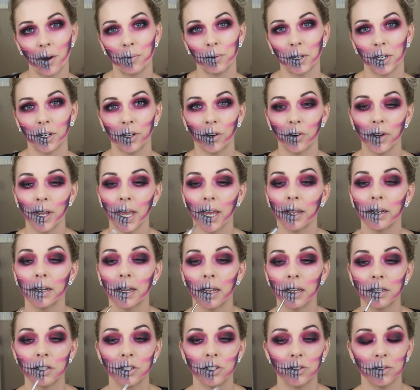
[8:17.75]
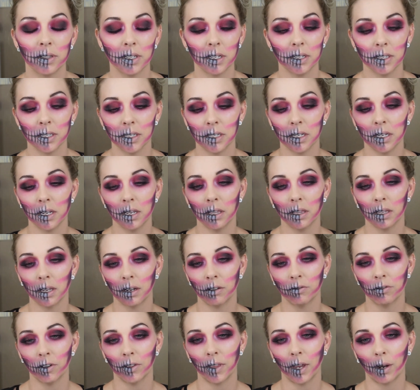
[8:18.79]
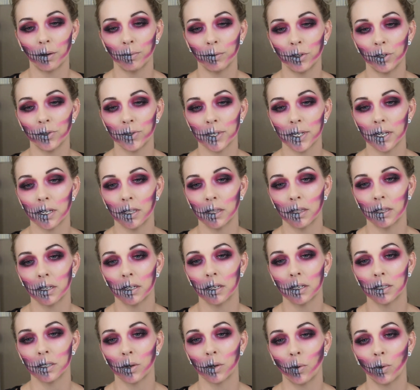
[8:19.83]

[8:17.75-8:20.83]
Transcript: going to go ahead and do these teeth, and for that I'm using this